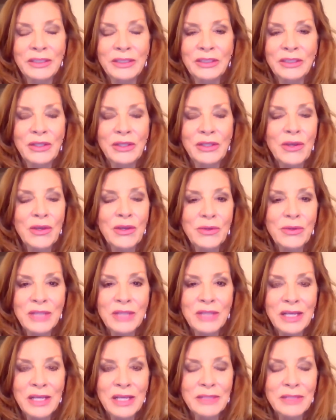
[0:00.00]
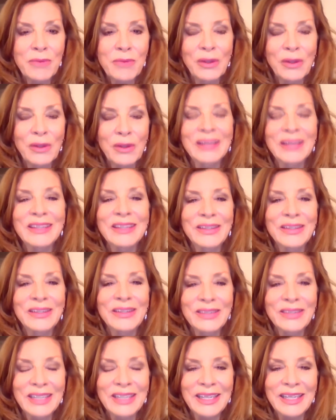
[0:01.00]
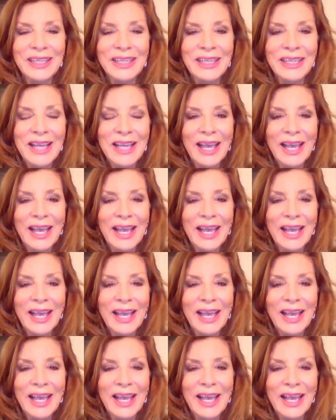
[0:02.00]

to use us more clearly